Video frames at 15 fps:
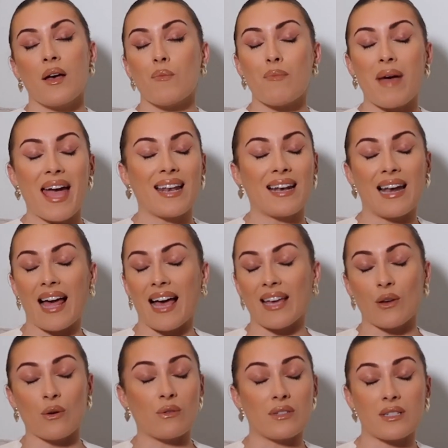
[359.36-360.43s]
men
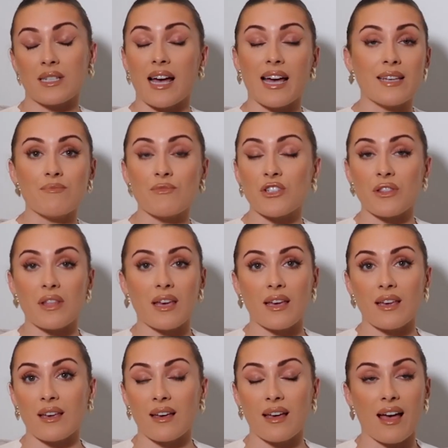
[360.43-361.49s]
lie all the time, don't
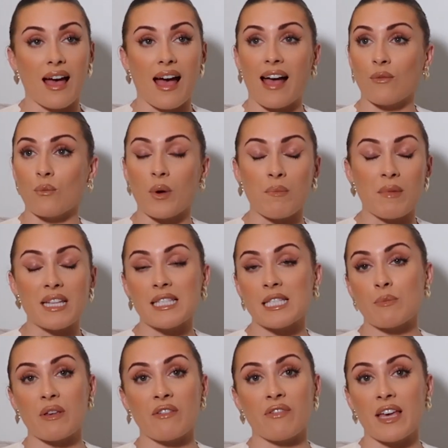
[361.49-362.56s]
they? And women,
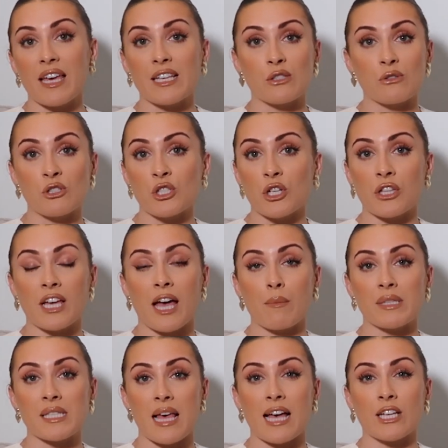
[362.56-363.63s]
to be fair, so it shouldn't come
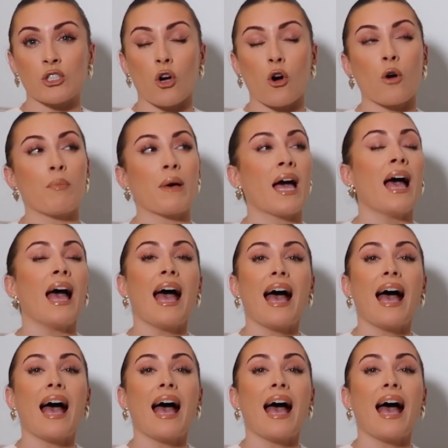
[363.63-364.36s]
as that shock. But